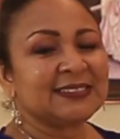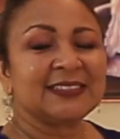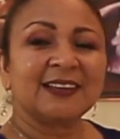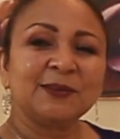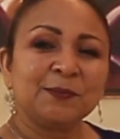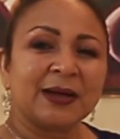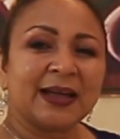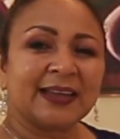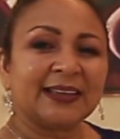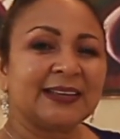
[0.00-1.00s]
done
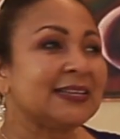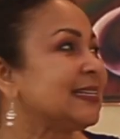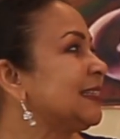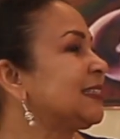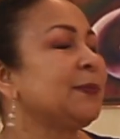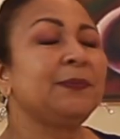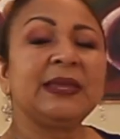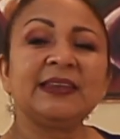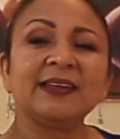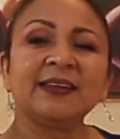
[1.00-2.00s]
by
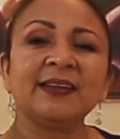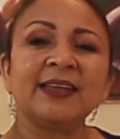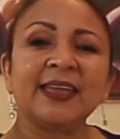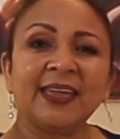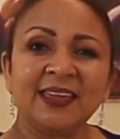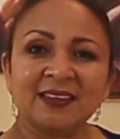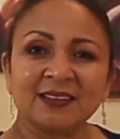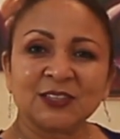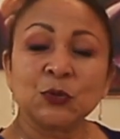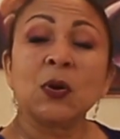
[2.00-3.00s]
Sabina
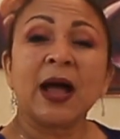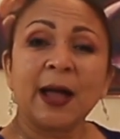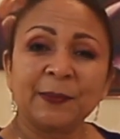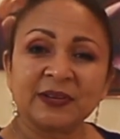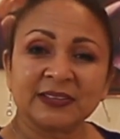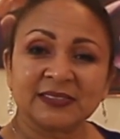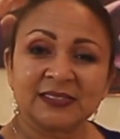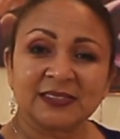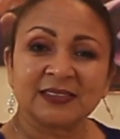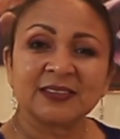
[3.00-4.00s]
Ayad, who
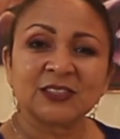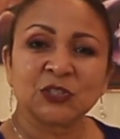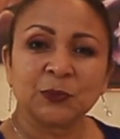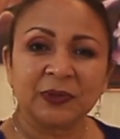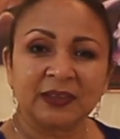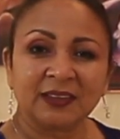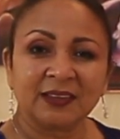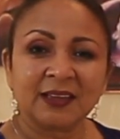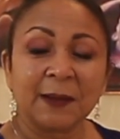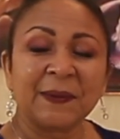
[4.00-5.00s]
happens to be
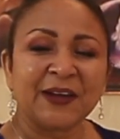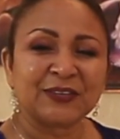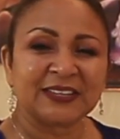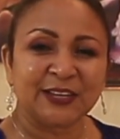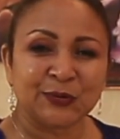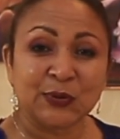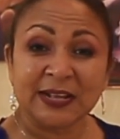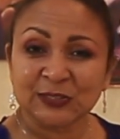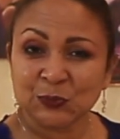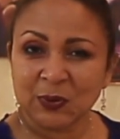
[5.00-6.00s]
a parandero
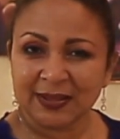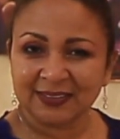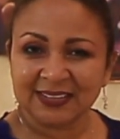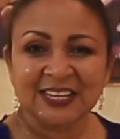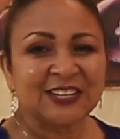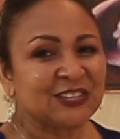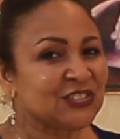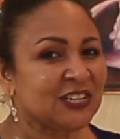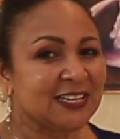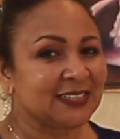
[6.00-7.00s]
as well.
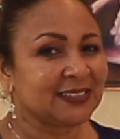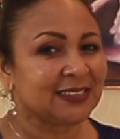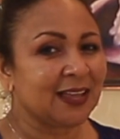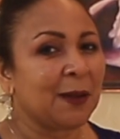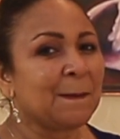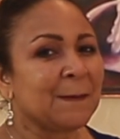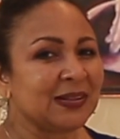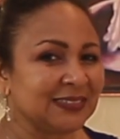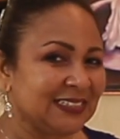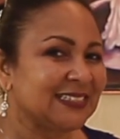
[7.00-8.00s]
She is a
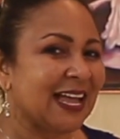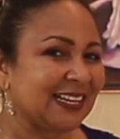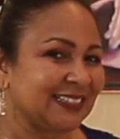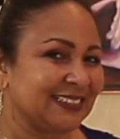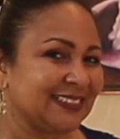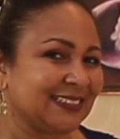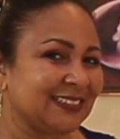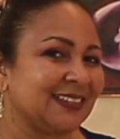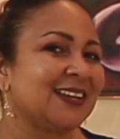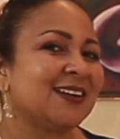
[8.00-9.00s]

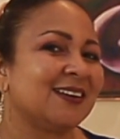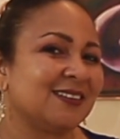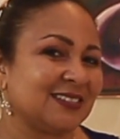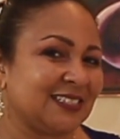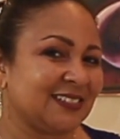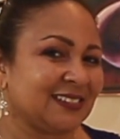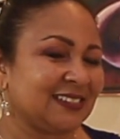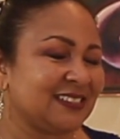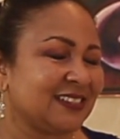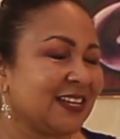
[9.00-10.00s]
multi-talented
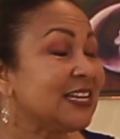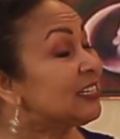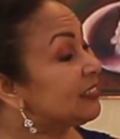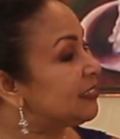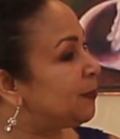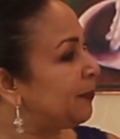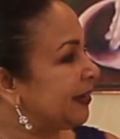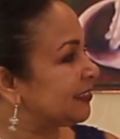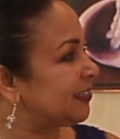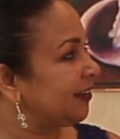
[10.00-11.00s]
artist,
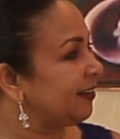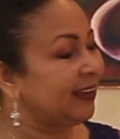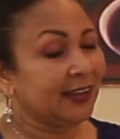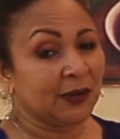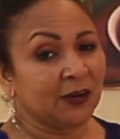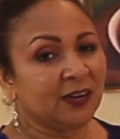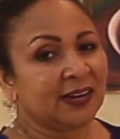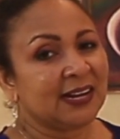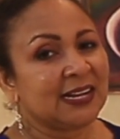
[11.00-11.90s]
depicting here